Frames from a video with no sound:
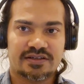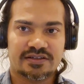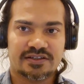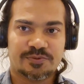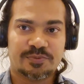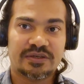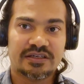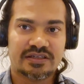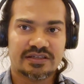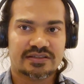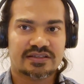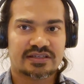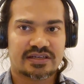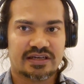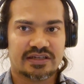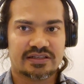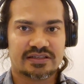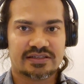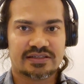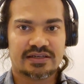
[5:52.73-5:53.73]
speaking
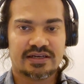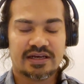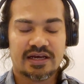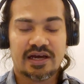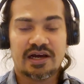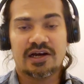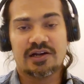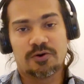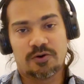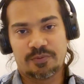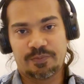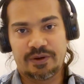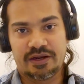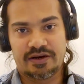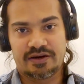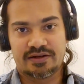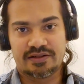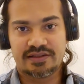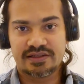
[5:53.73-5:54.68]
skills a lot better.